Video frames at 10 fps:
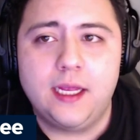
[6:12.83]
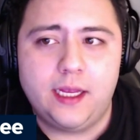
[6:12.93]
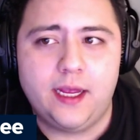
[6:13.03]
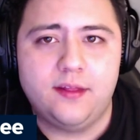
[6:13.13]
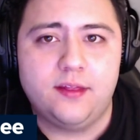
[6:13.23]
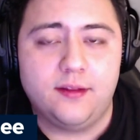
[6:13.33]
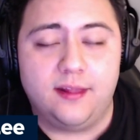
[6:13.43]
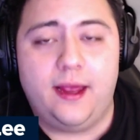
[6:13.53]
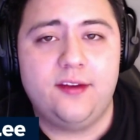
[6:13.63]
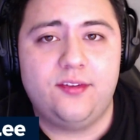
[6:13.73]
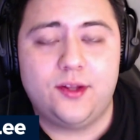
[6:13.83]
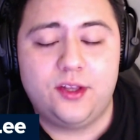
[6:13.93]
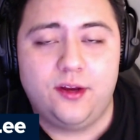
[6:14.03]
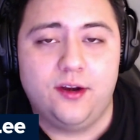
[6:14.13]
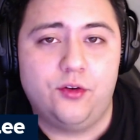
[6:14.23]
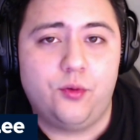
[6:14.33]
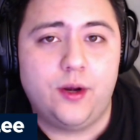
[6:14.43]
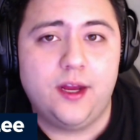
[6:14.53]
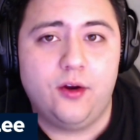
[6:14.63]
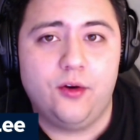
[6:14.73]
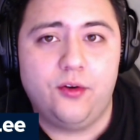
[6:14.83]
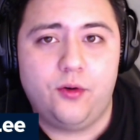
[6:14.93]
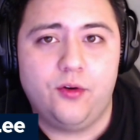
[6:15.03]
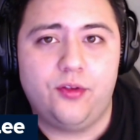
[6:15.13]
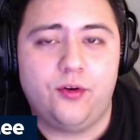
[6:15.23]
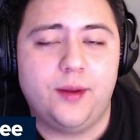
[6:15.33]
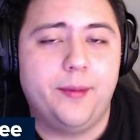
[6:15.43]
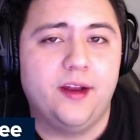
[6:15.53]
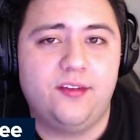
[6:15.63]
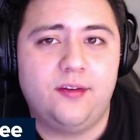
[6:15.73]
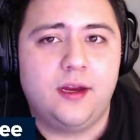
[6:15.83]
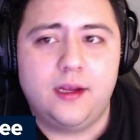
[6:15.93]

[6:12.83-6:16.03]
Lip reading: And the last, you know, 20 or 30 minutes,